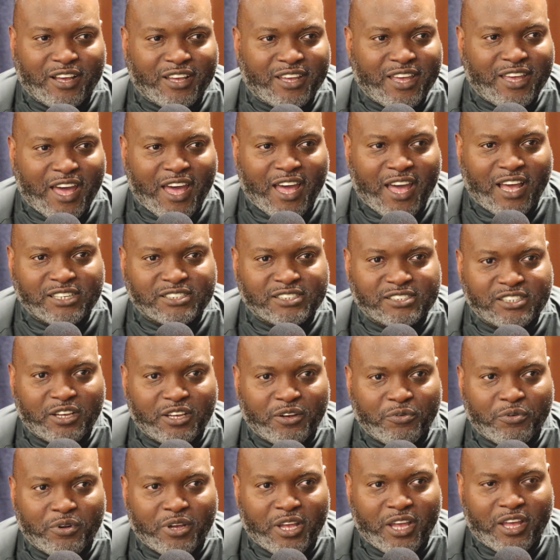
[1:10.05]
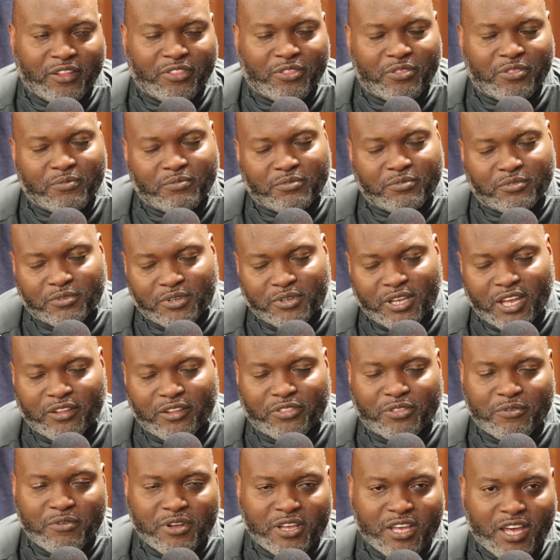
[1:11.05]
Guys that we had
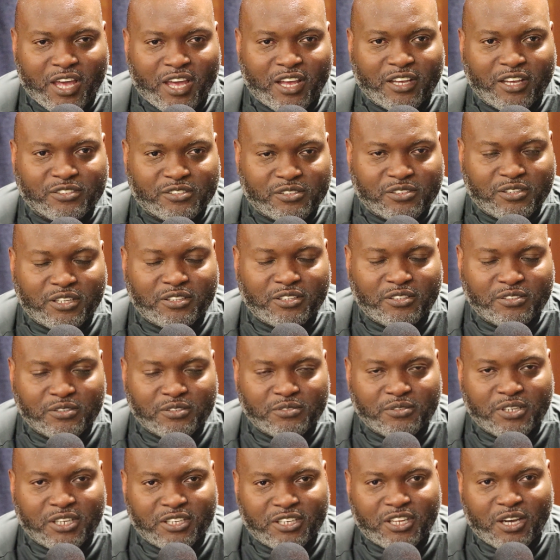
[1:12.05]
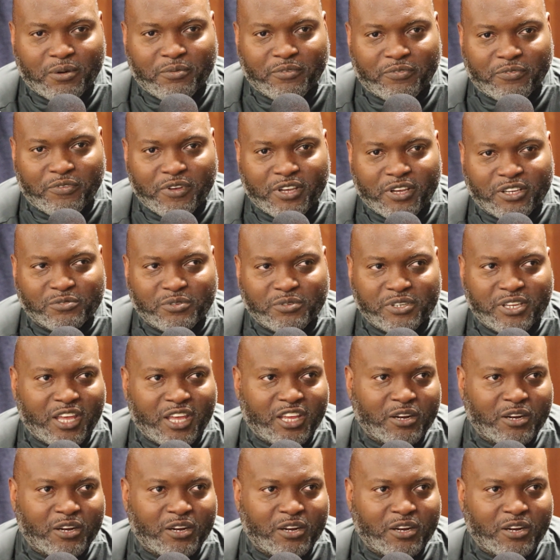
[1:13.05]
three guys in double figures.